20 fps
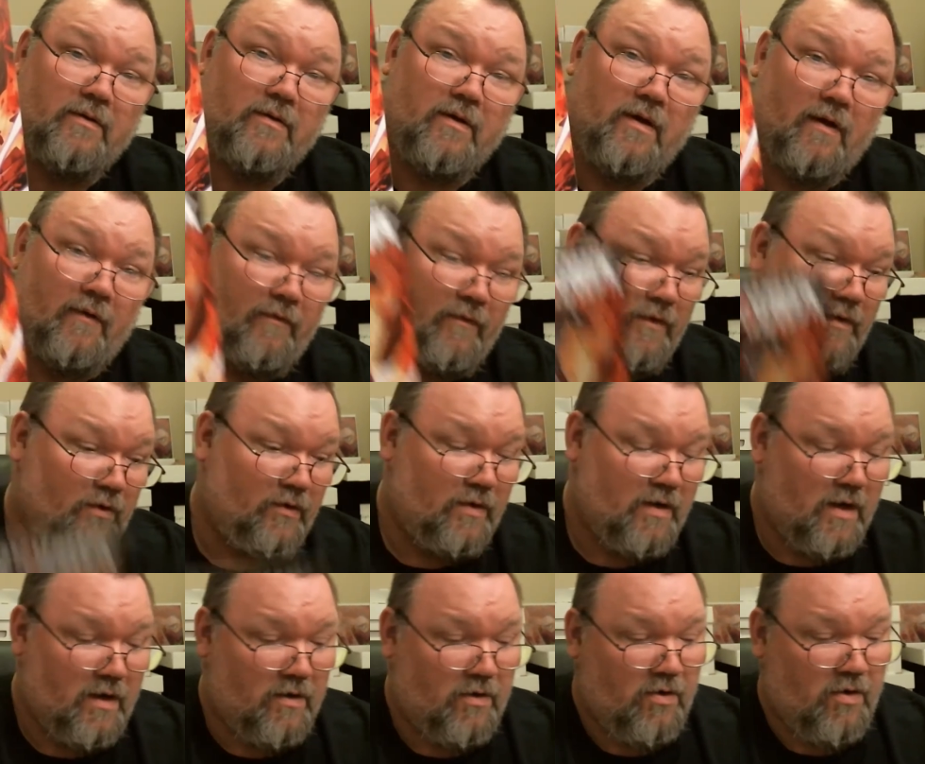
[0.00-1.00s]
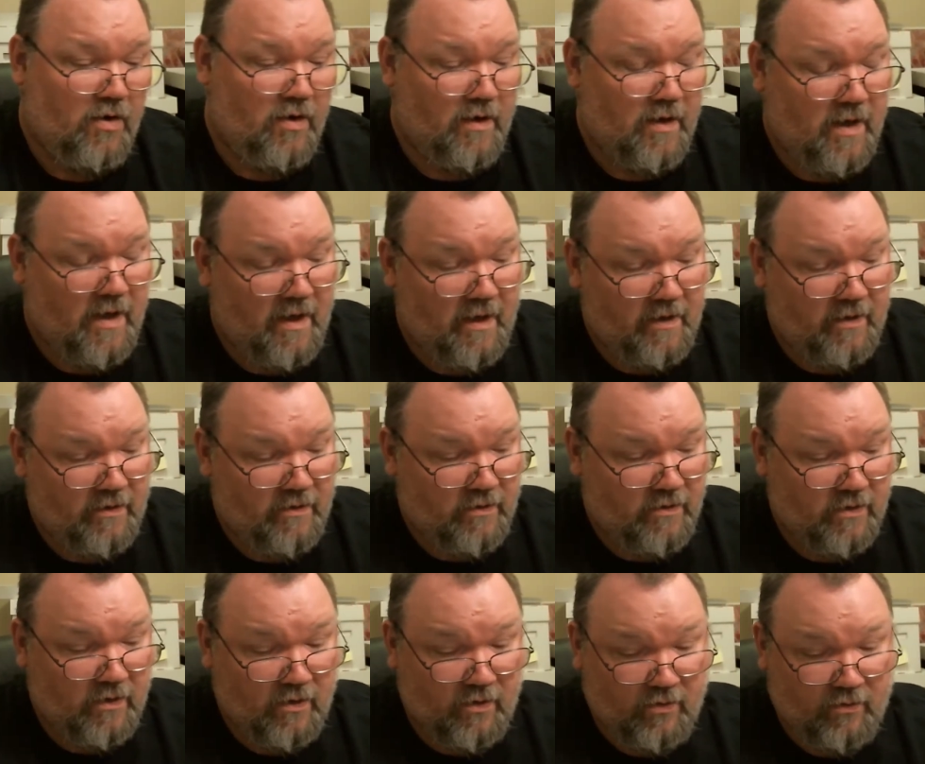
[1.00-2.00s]
of the new Dark Hawk guy.
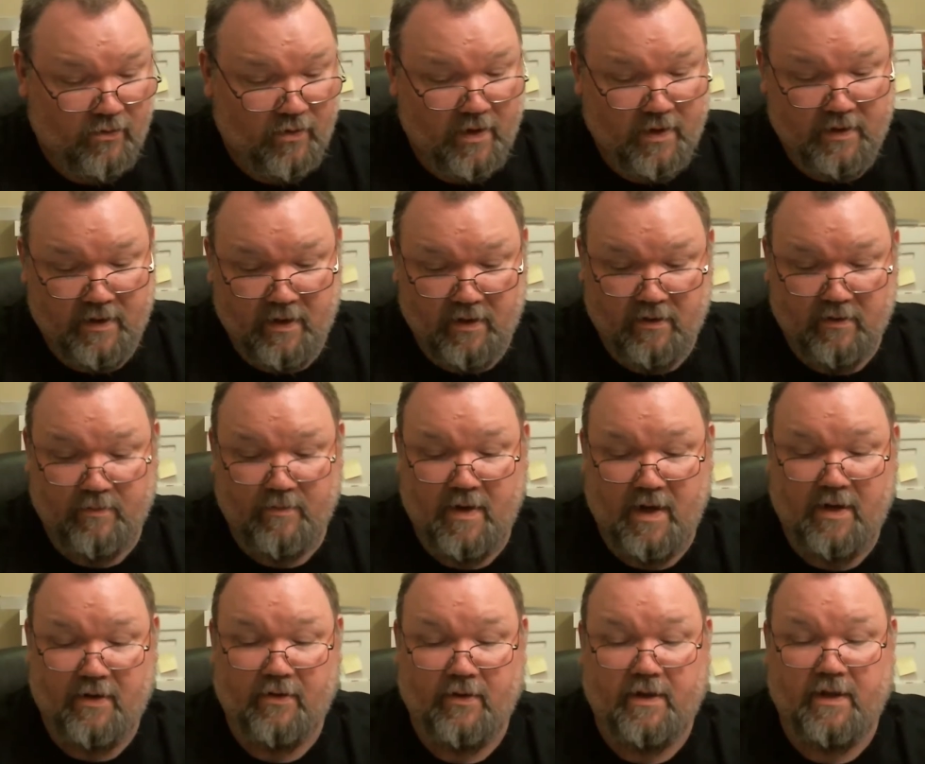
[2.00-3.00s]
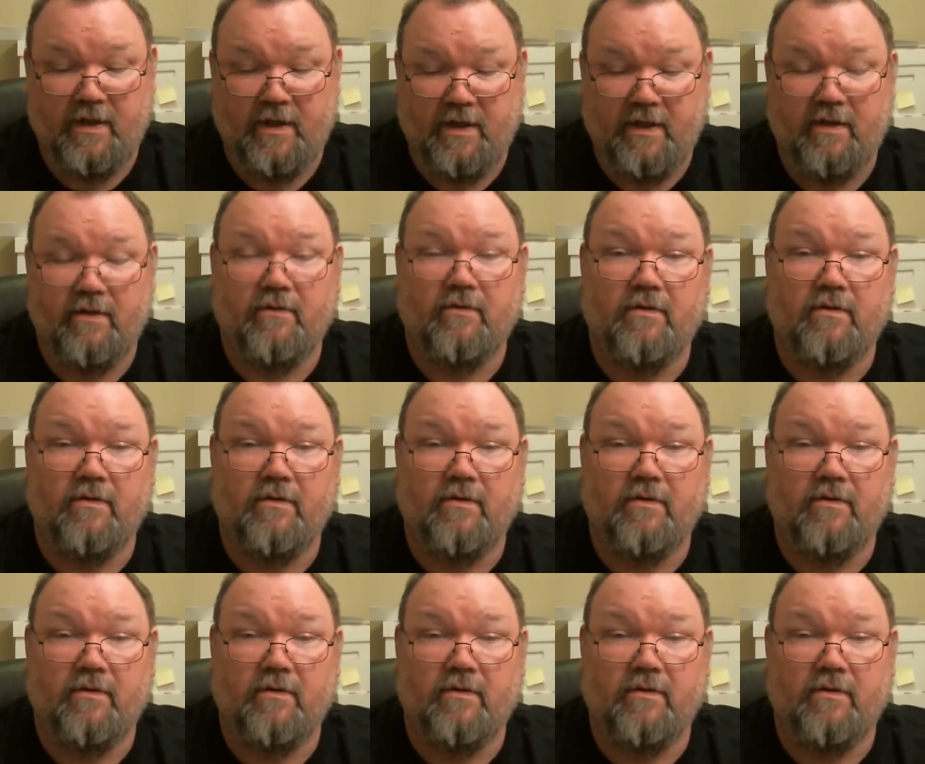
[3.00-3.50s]
So right there is minor key.